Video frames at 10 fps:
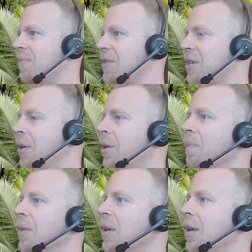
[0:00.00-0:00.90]
So
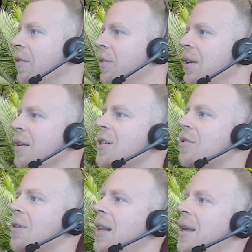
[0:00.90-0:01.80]
if you're in
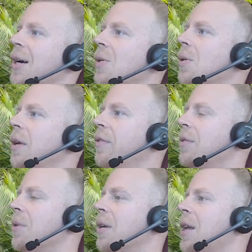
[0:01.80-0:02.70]
Australia or if
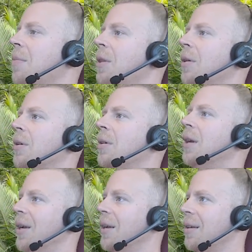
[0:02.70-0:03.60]
you want to come along,
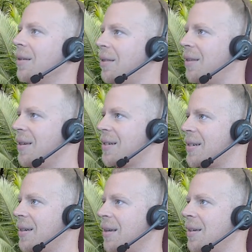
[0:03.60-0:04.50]

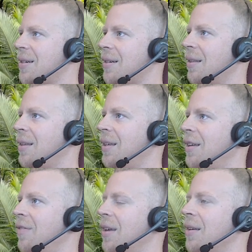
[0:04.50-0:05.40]
this is the
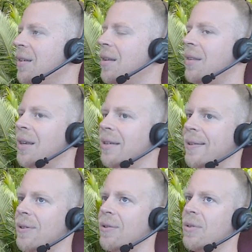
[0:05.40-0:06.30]
event
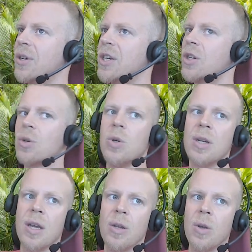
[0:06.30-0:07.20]
that you should
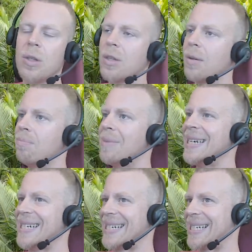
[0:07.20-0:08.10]
not
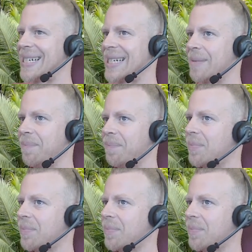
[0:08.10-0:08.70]
miss.